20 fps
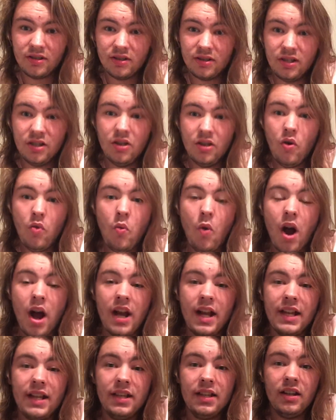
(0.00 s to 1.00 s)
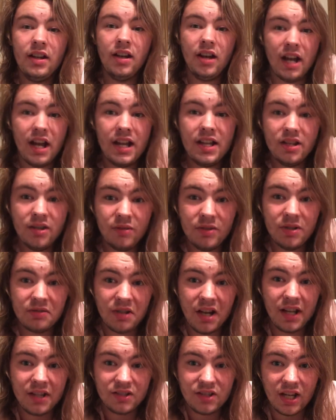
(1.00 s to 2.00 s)
You know why I know you're
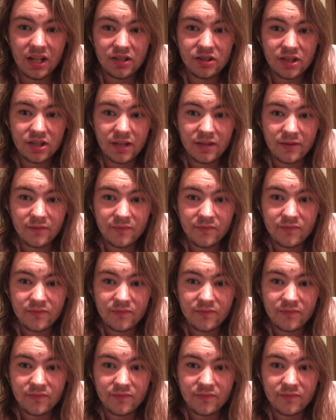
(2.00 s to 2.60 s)
not changing?